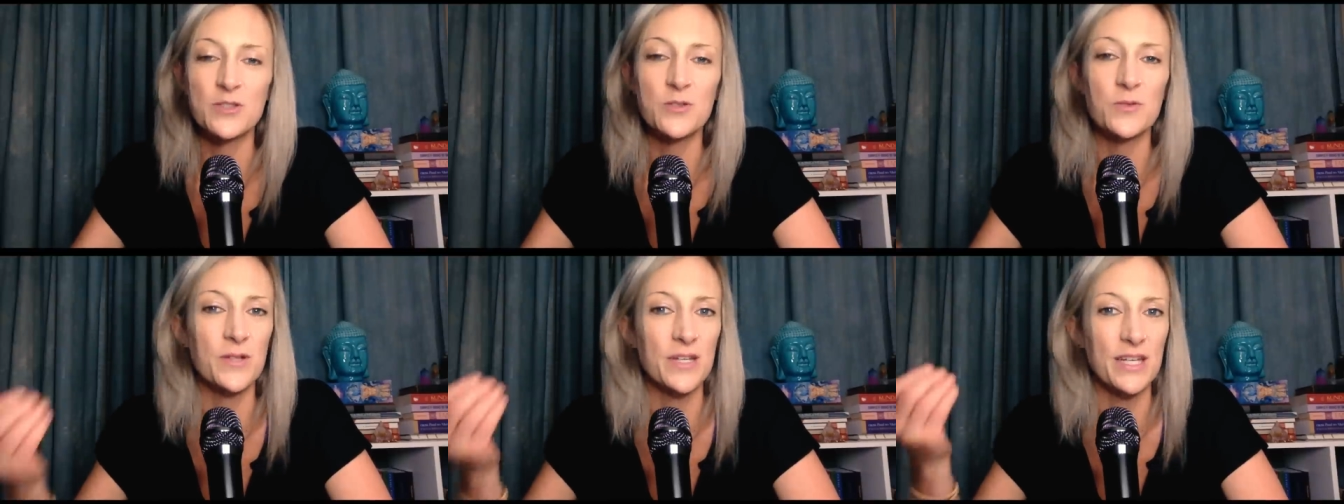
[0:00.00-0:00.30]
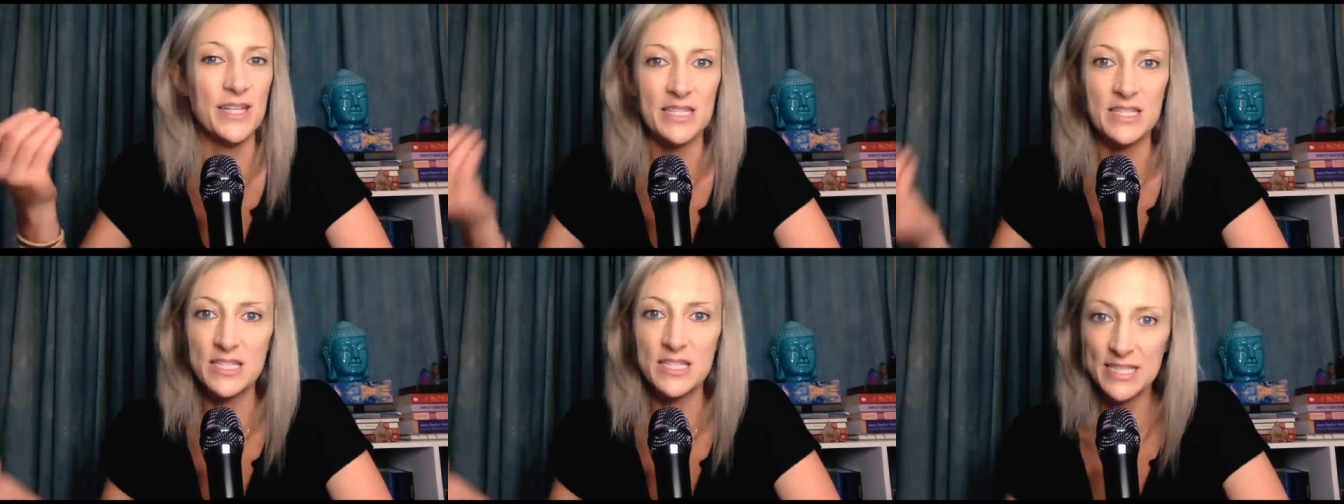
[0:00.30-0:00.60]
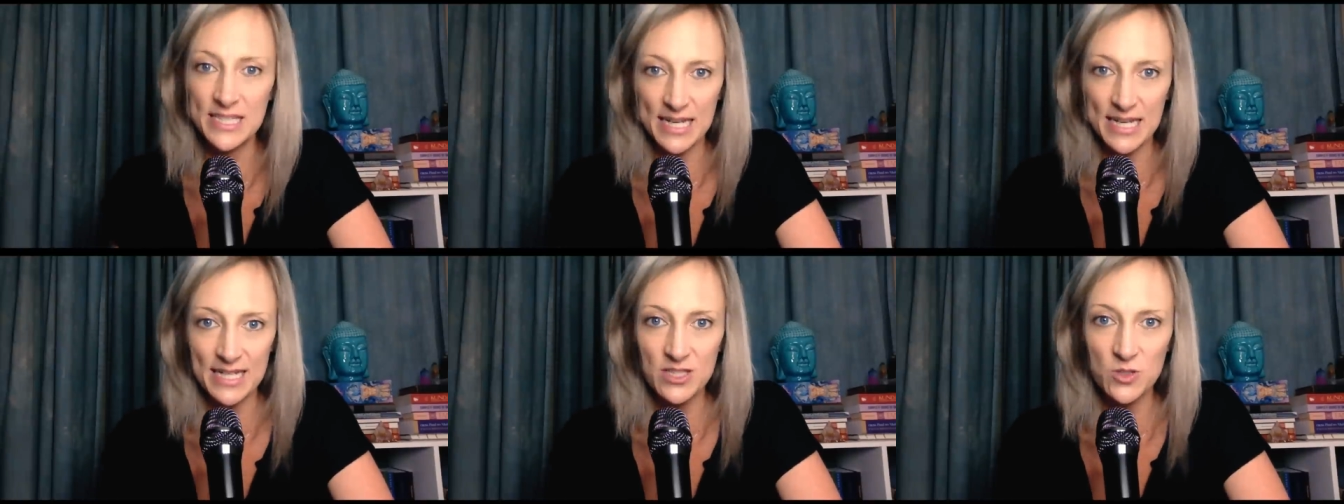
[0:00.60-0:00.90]
So again, that's the
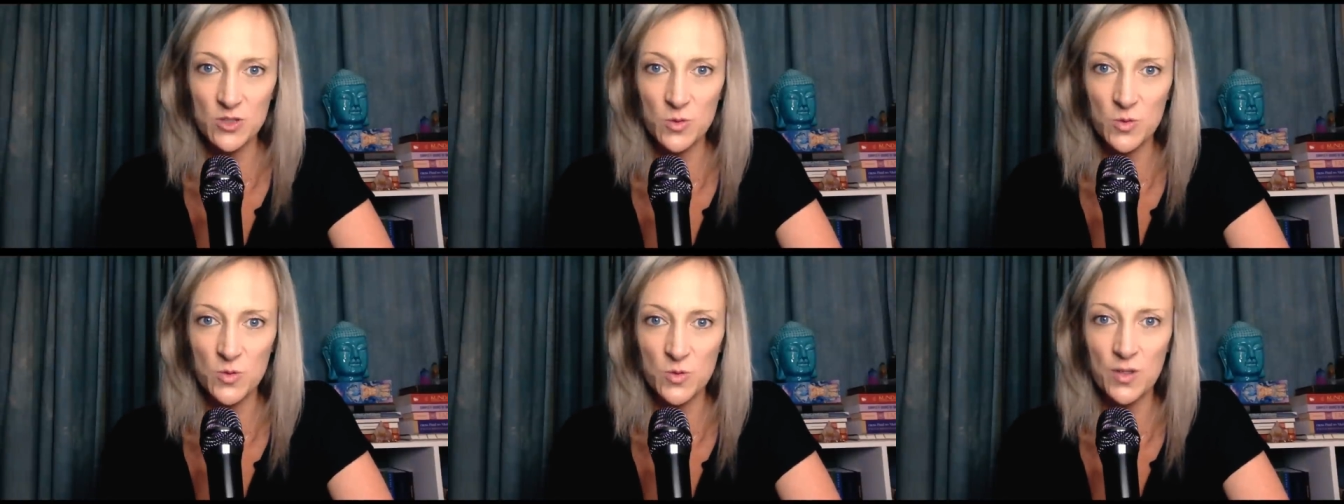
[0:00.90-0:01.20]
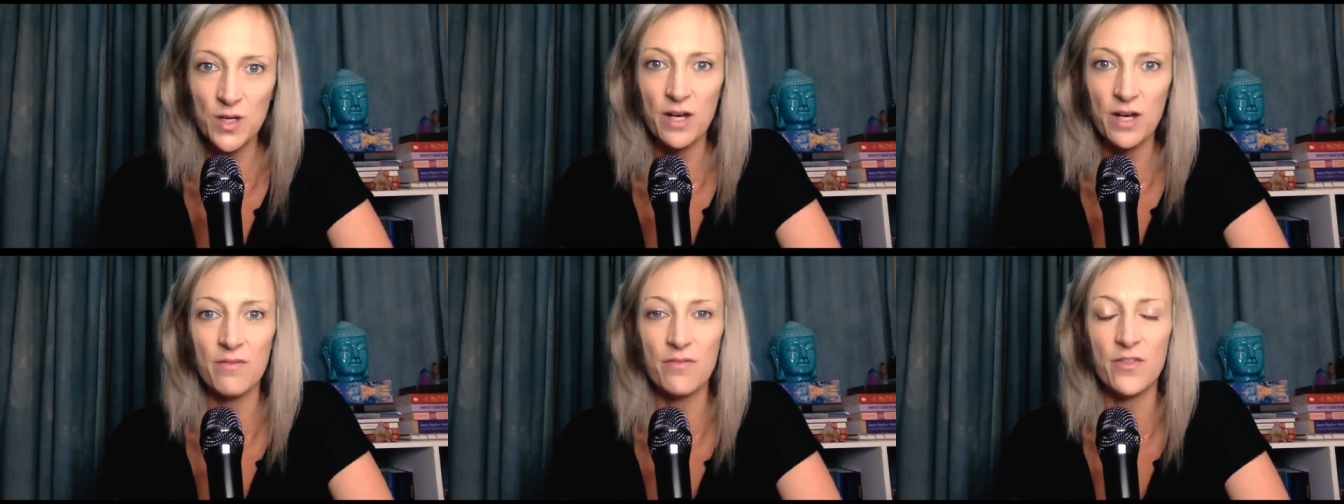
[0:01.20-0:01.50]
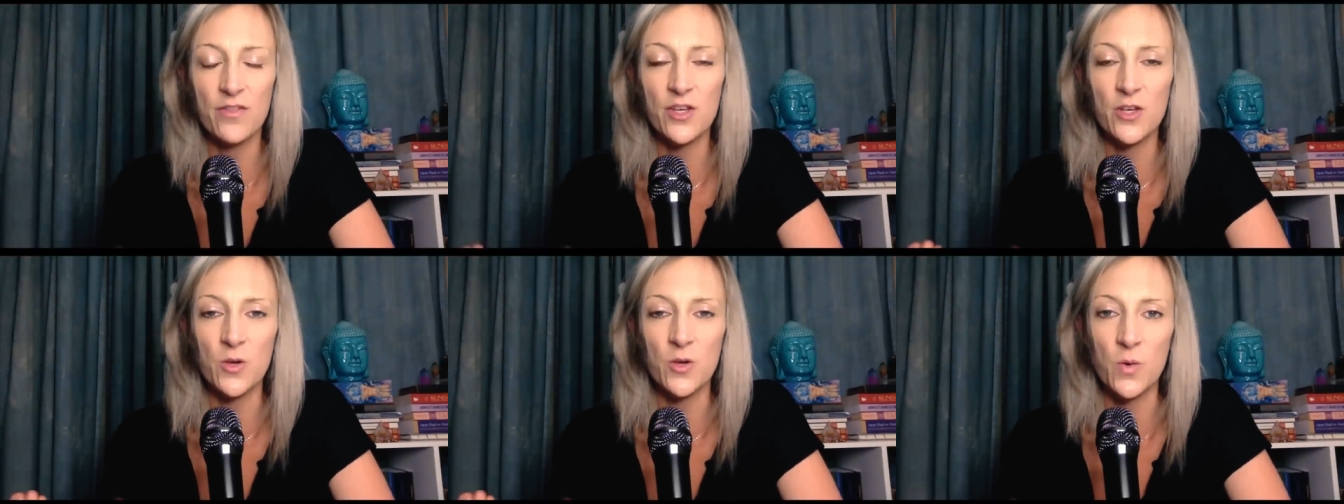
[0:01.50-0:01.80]
second sutra of
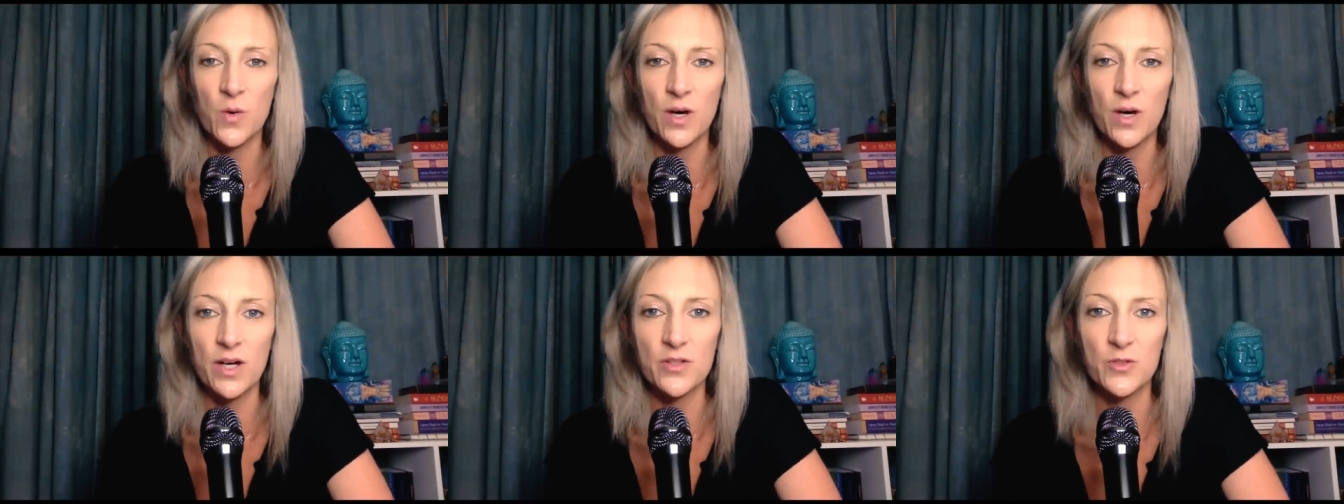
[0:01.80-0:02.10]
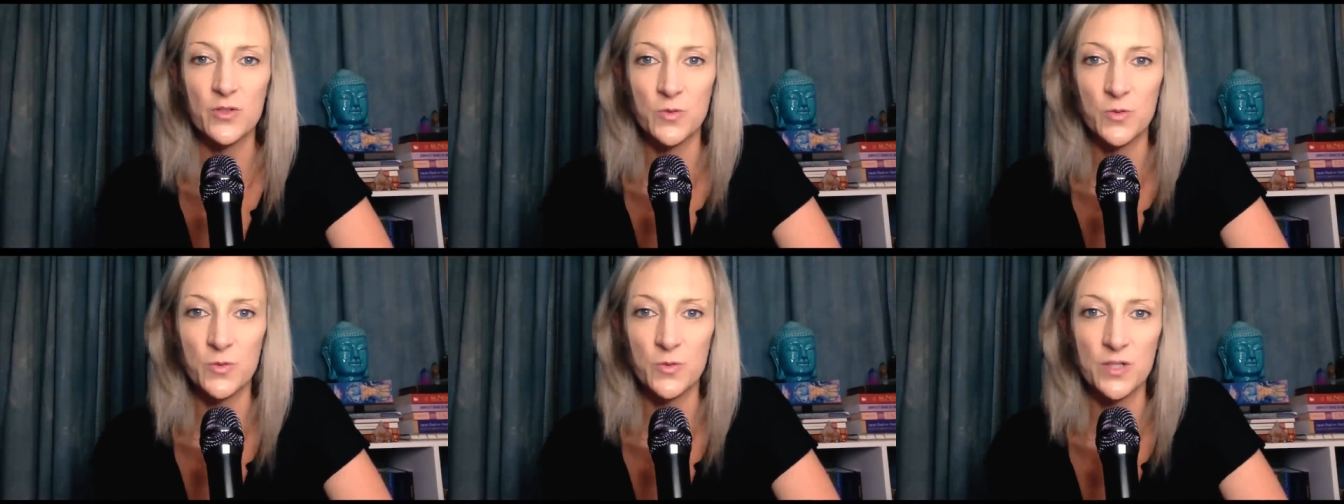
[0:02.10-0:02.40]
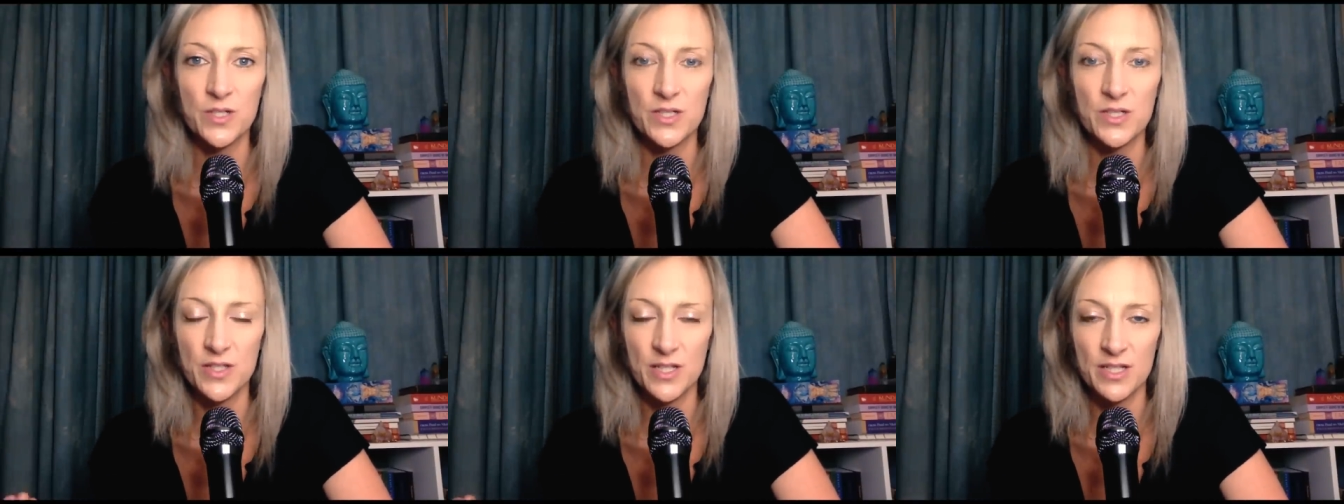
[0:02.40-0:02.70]
the Yoga
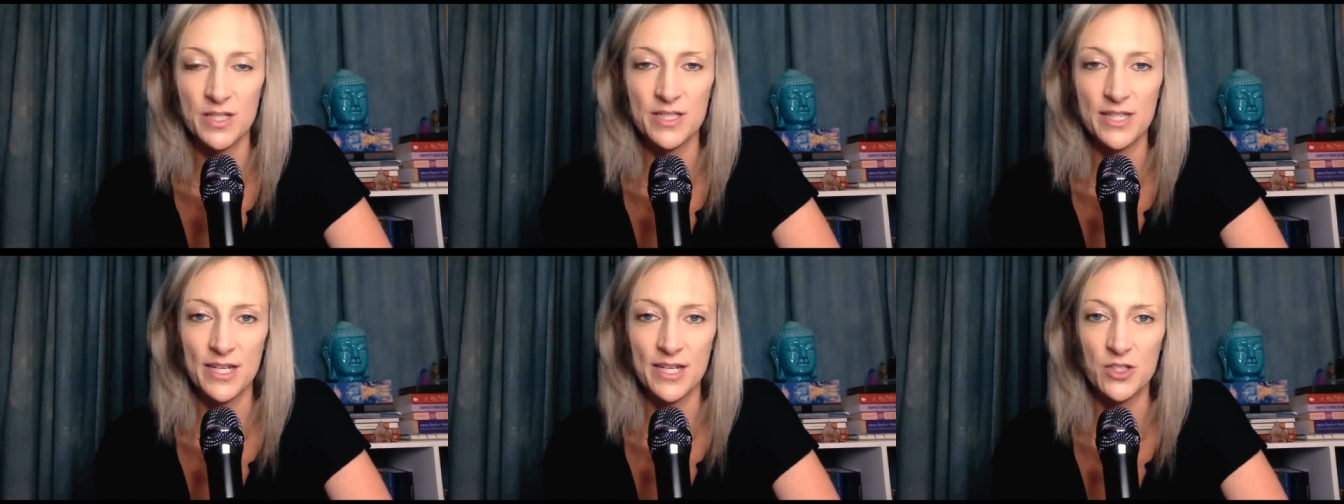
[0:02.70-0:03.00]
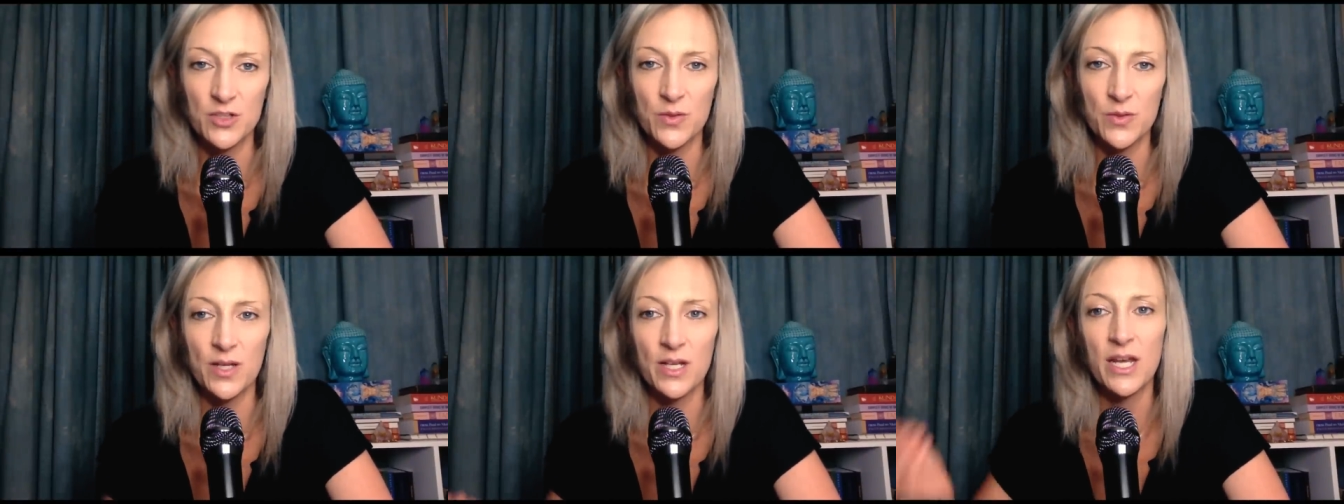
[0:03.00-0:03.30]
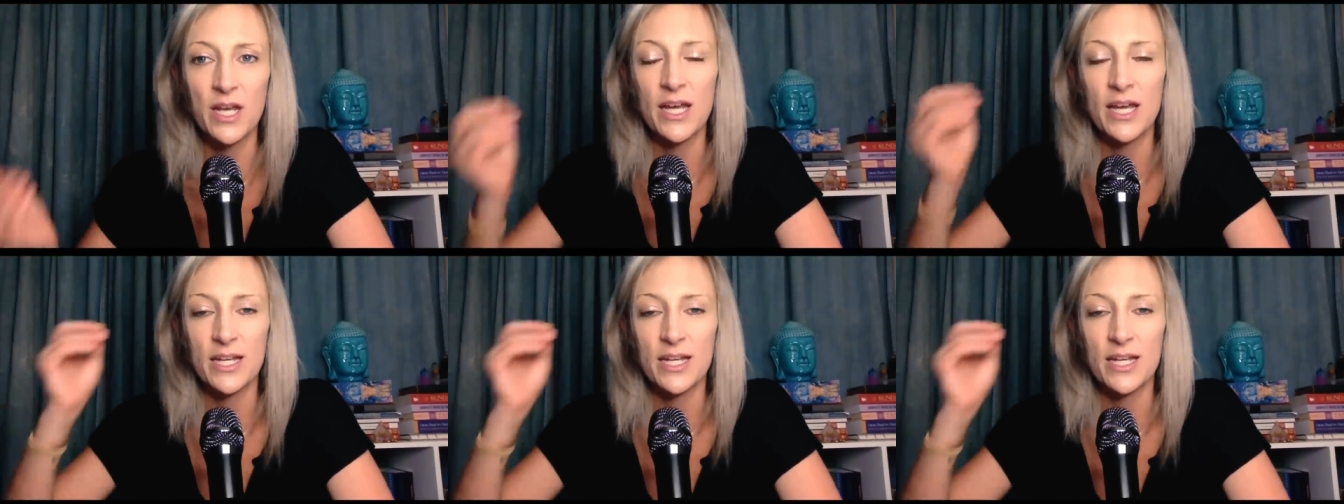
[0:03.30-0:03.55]
Sutras in Sanskrit.